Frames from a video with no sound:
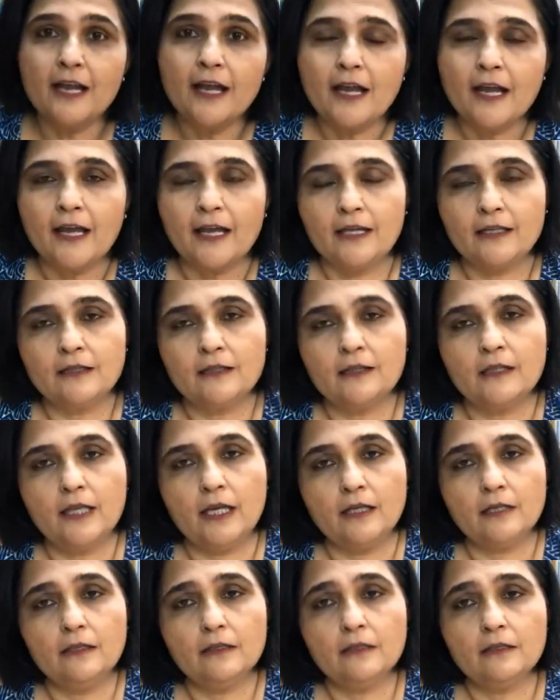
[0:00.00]
And
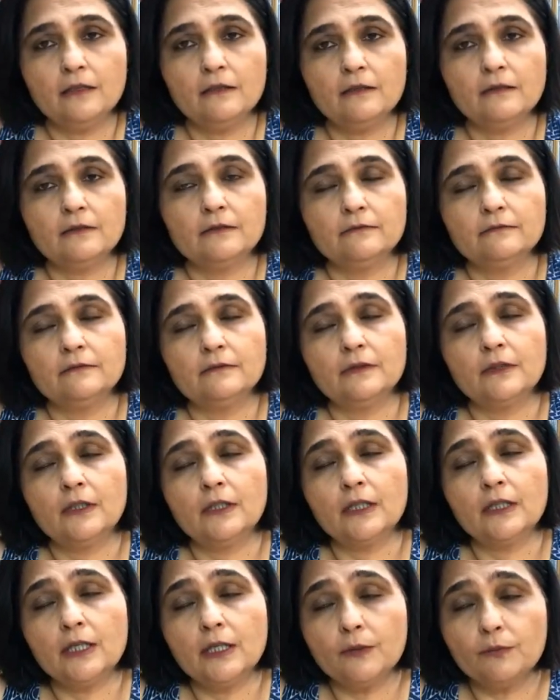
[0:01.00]
then
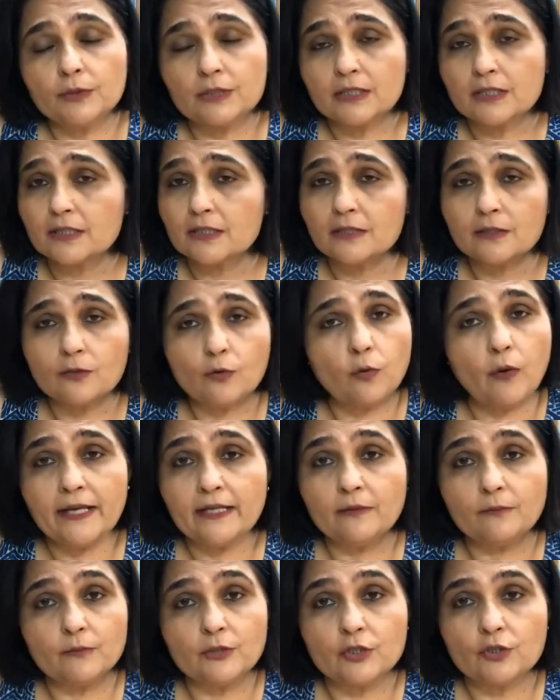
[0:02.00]
he was quite
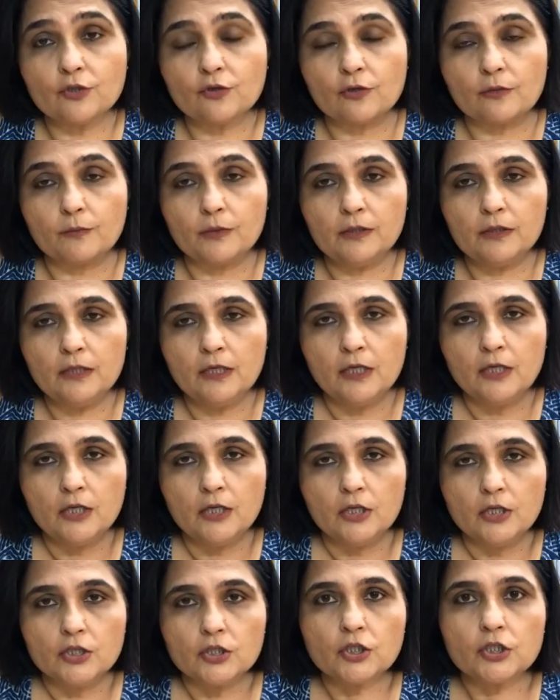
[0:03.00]
miserable.
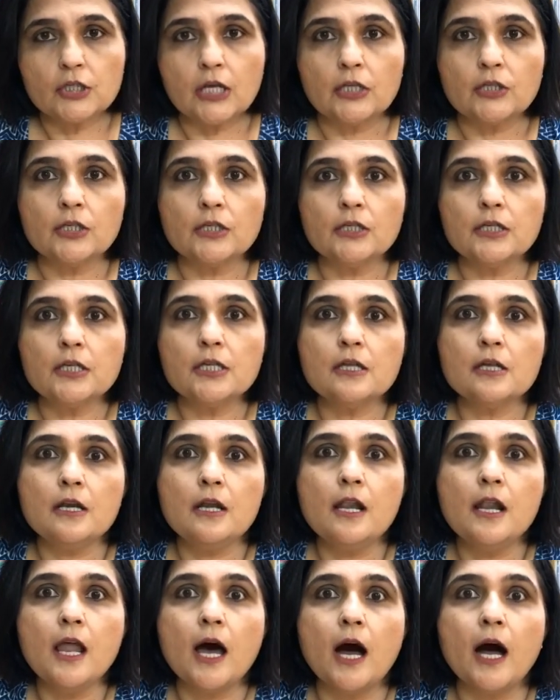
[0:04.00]
Suddenly the
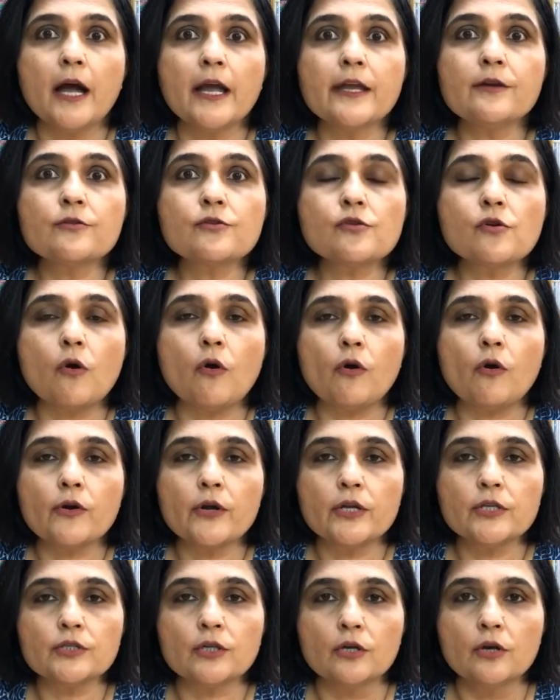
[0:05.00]
lion roared and
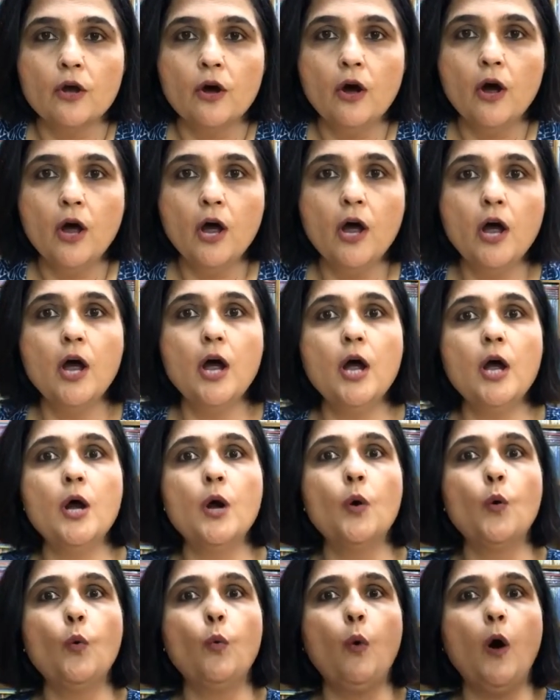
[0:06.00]
said, "Hey,
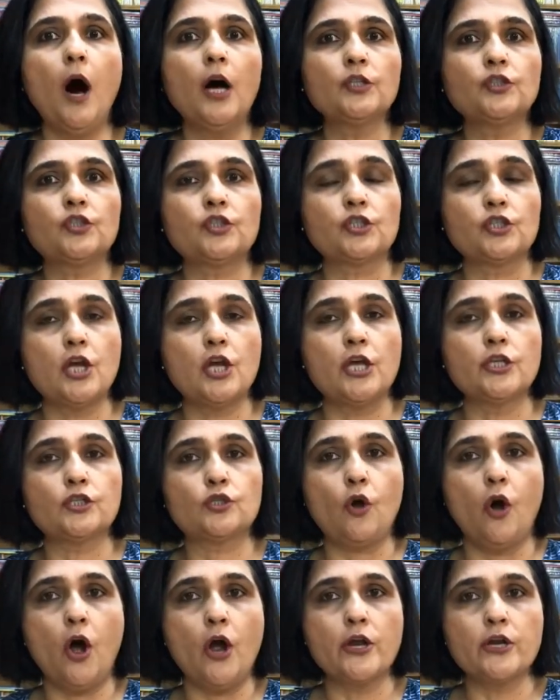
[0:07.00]
what's this
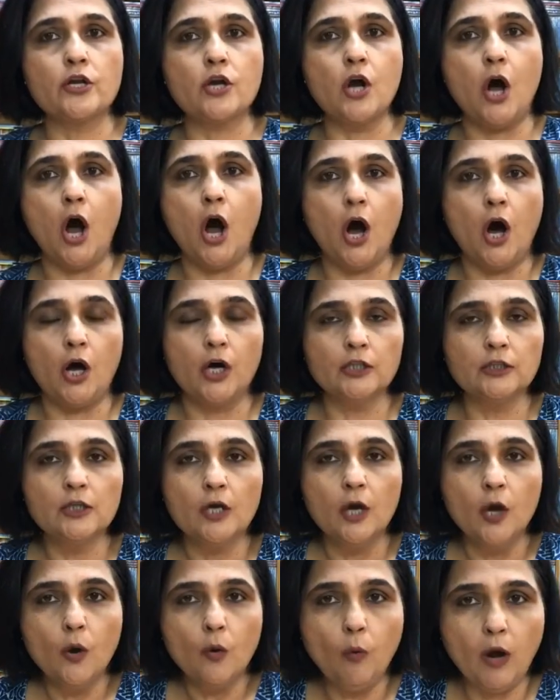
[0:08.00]
going on?
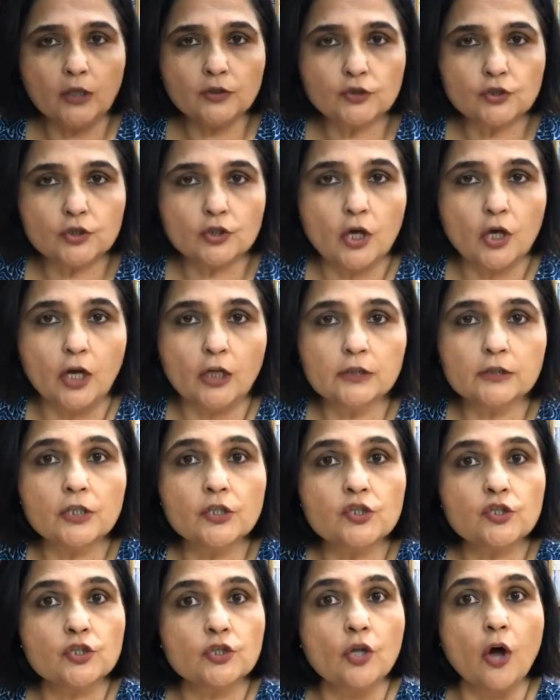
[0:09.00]
What's all
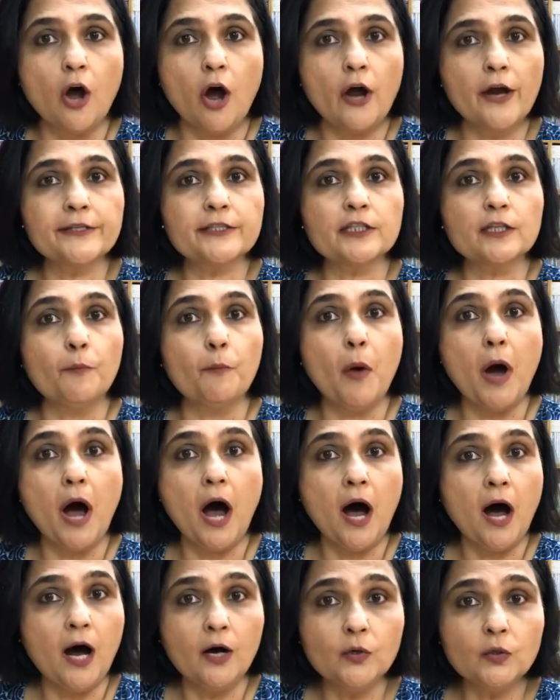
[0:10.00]
this noise
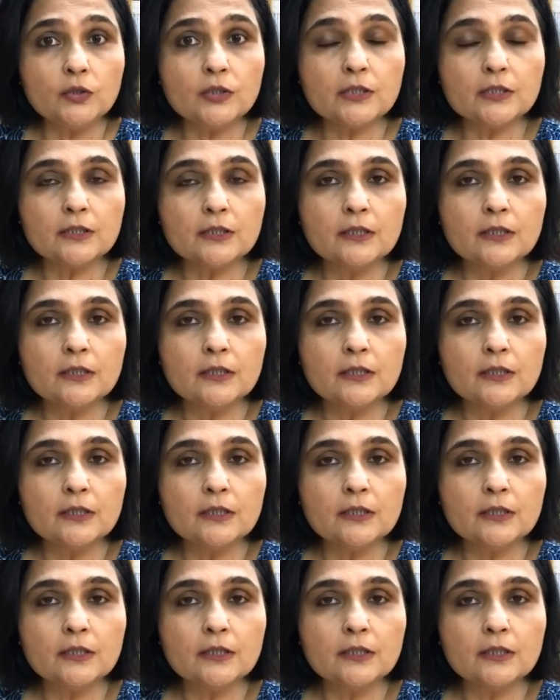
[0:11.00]
about?"